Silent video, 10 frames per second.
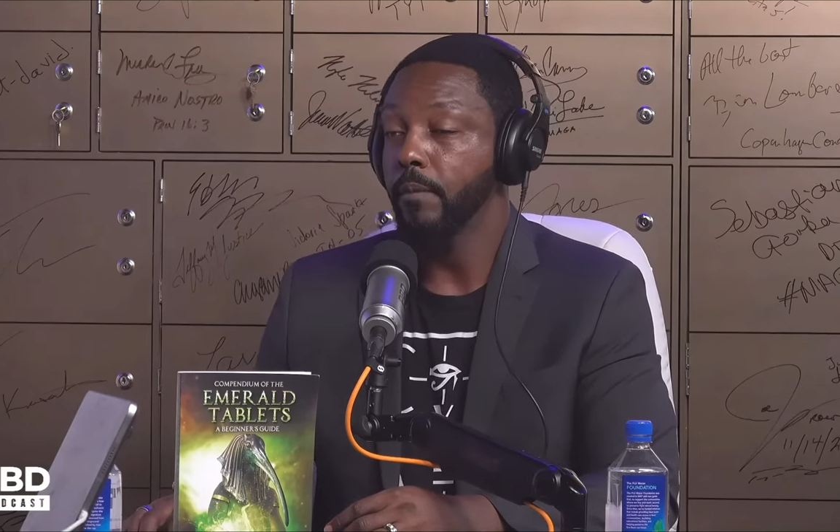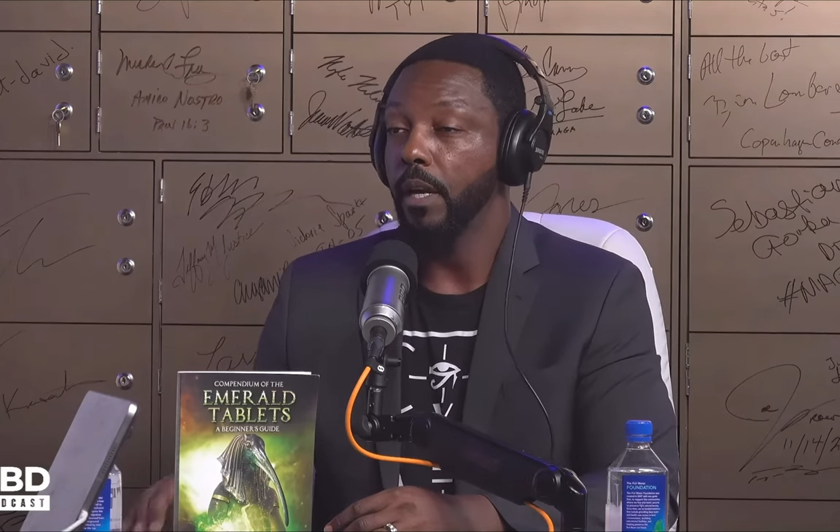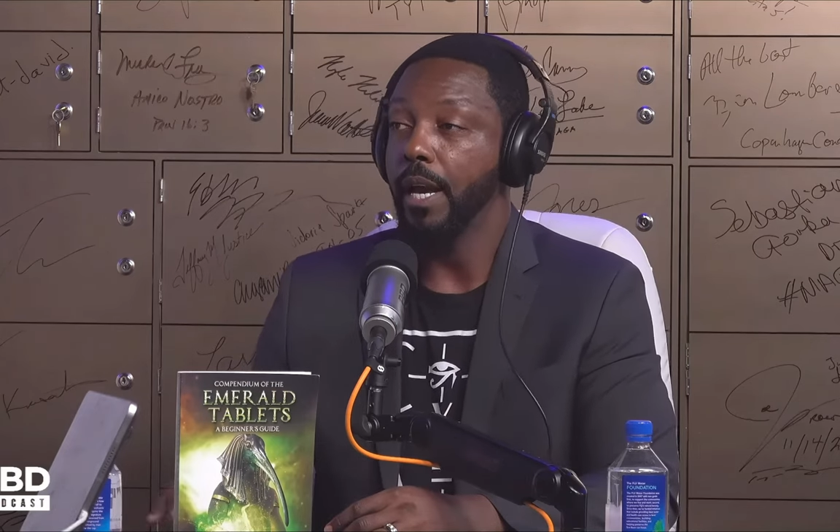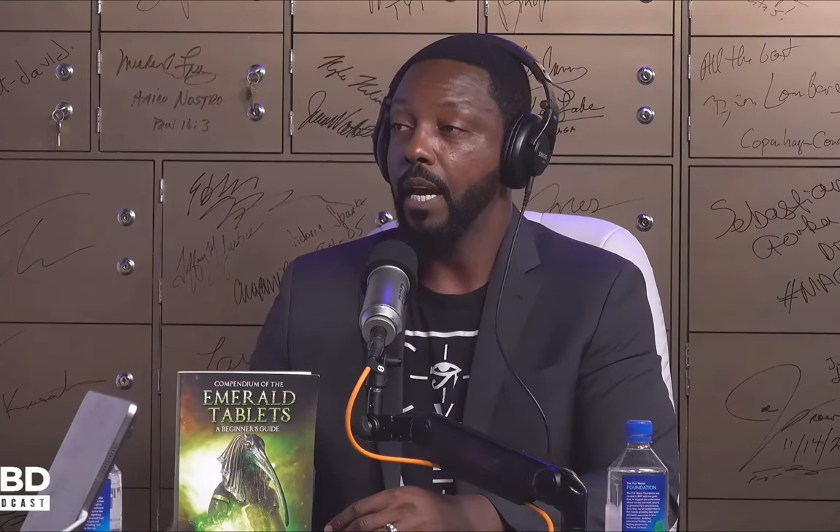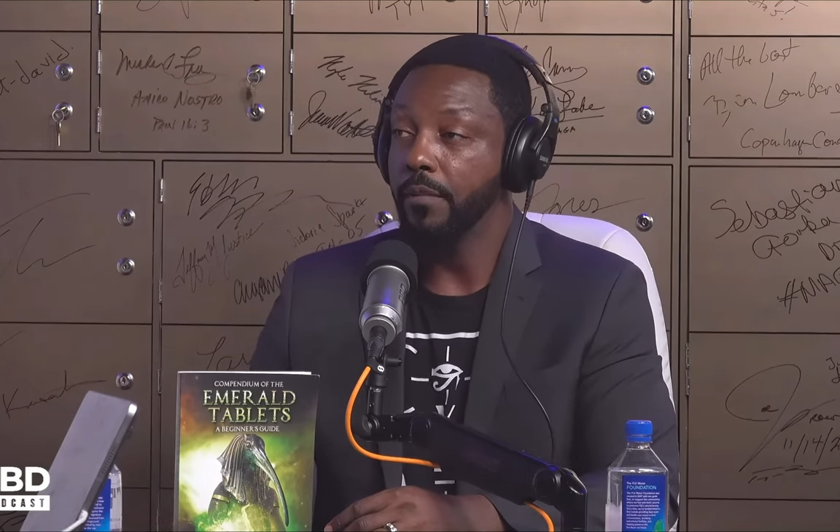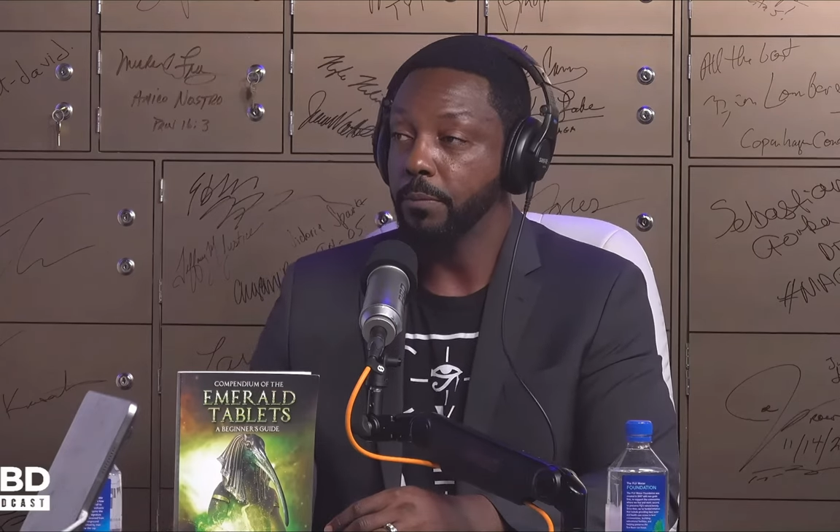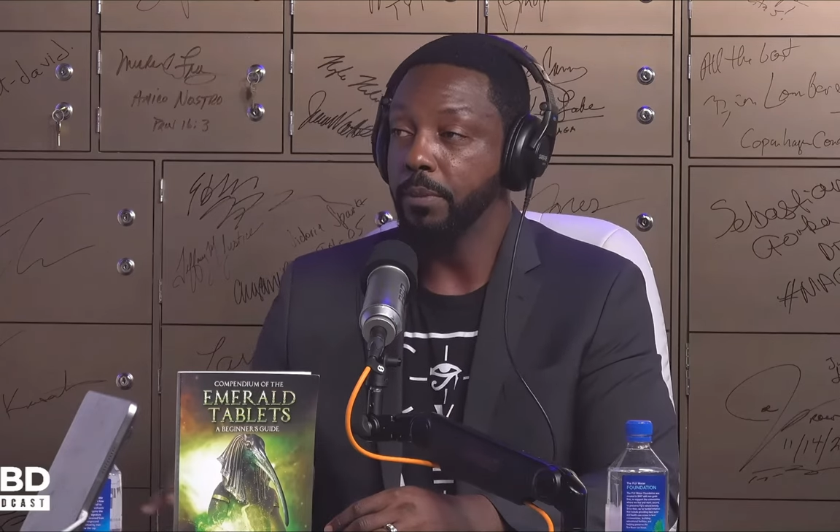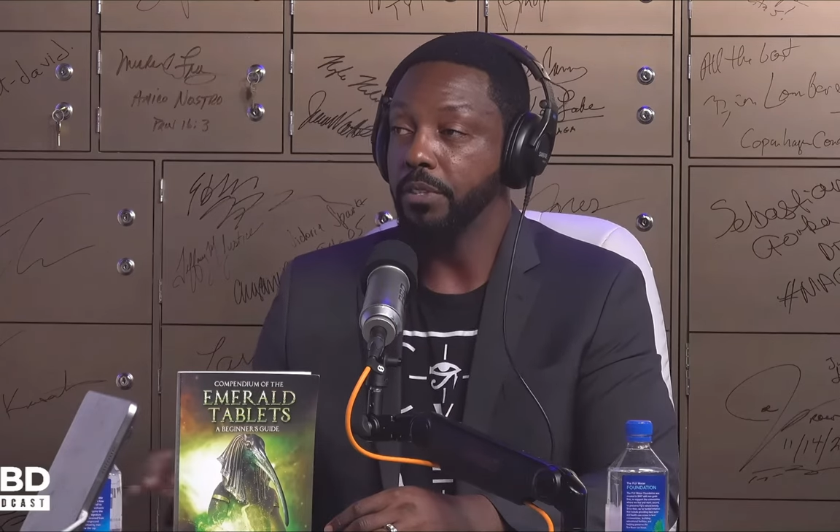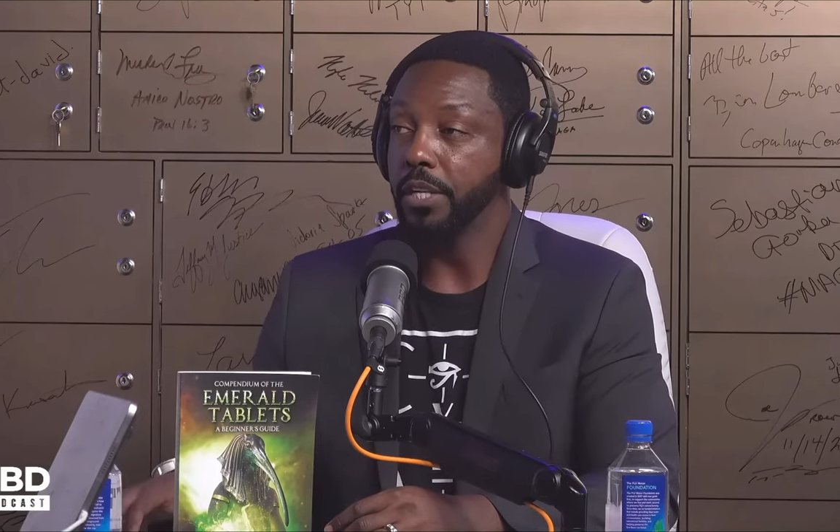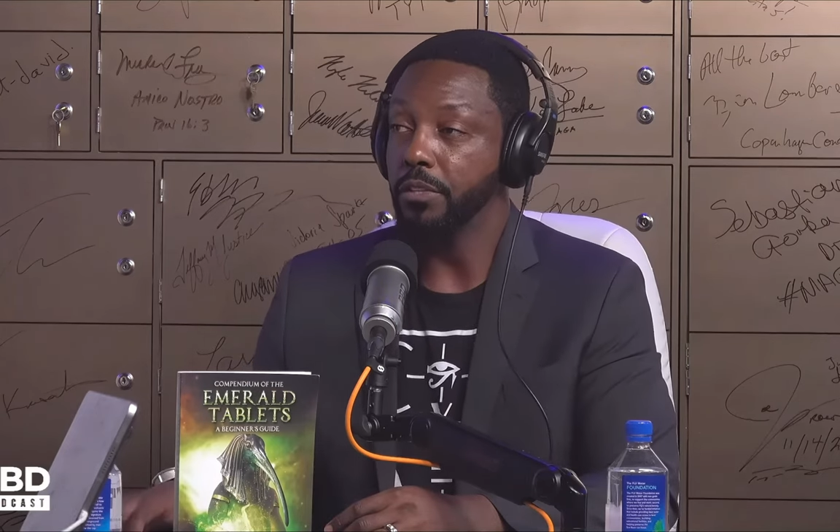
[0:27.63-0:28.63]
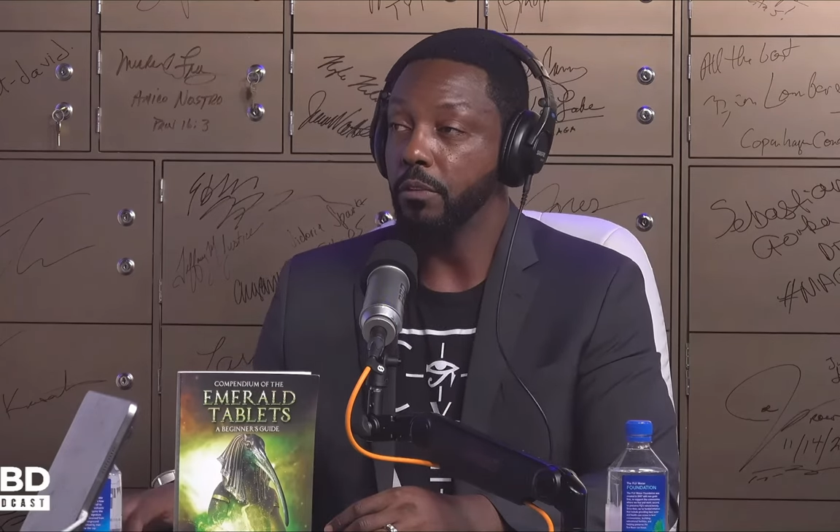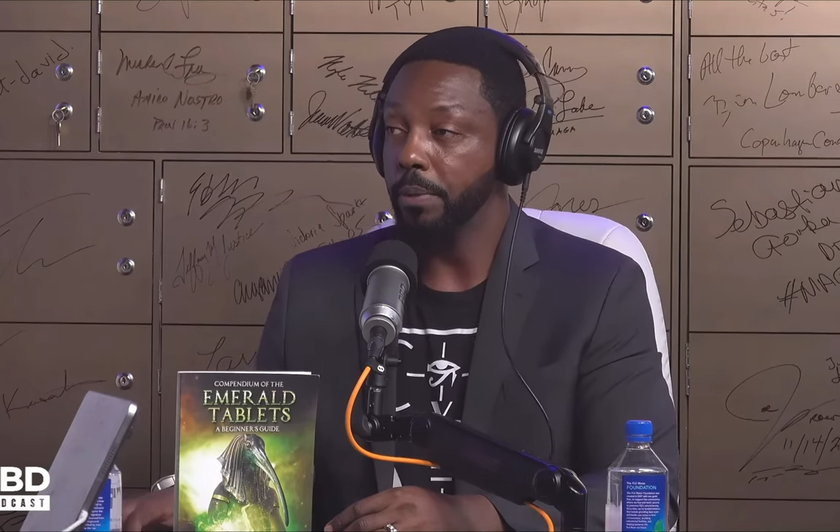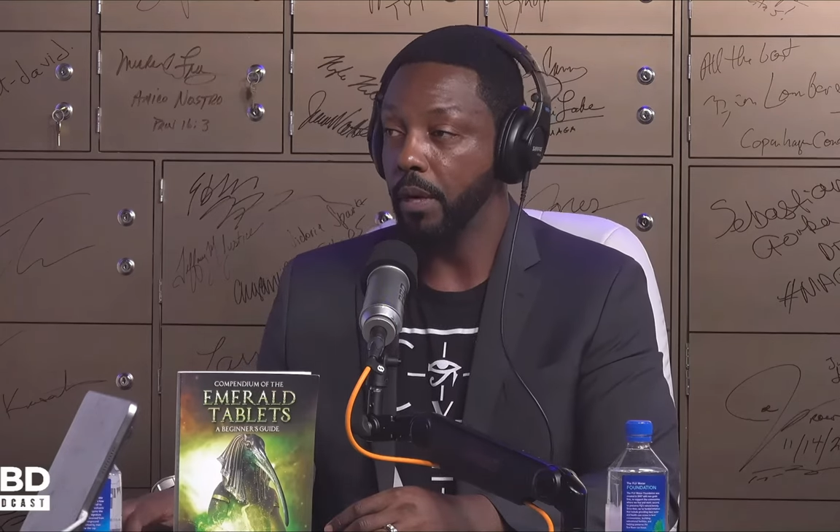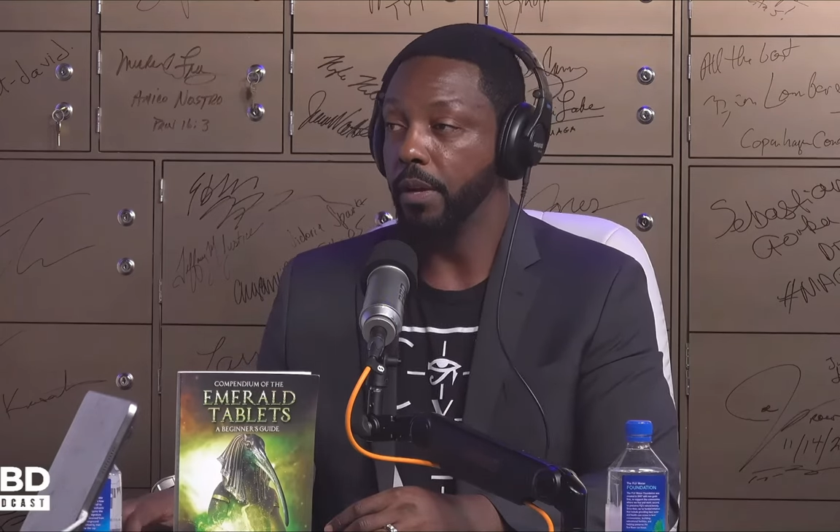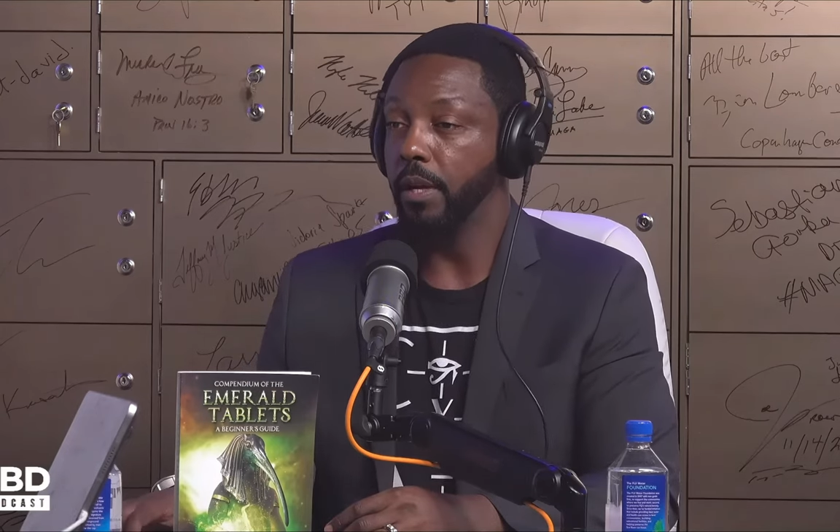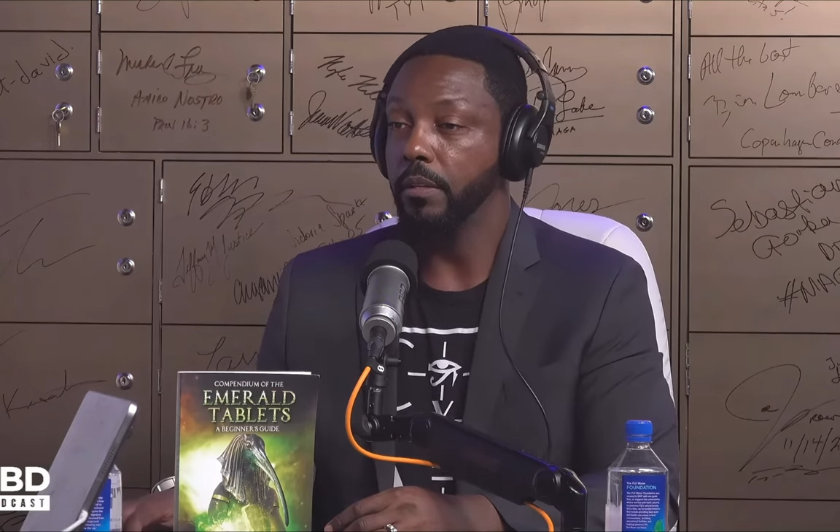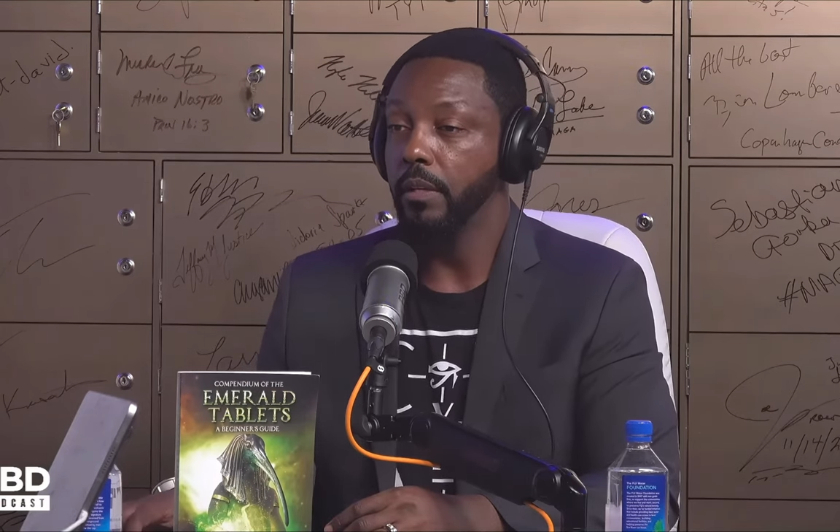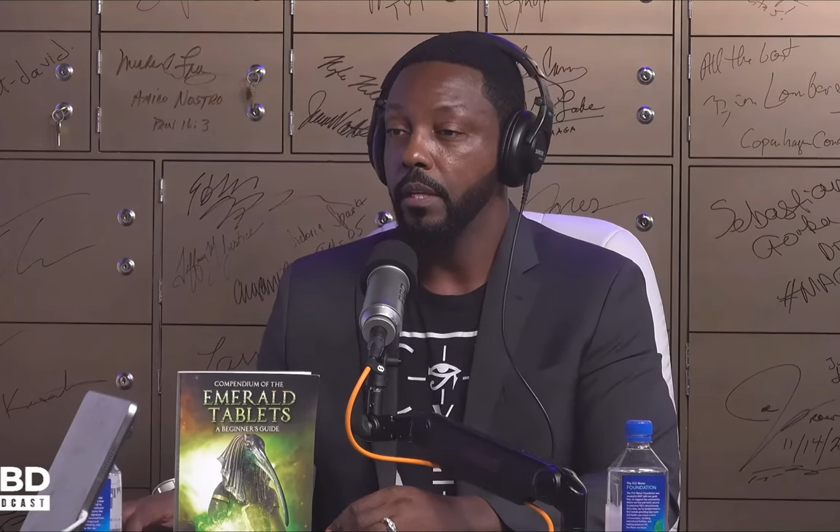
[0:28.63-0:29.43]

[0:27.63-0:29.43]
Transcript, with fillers: ahead of his precessional period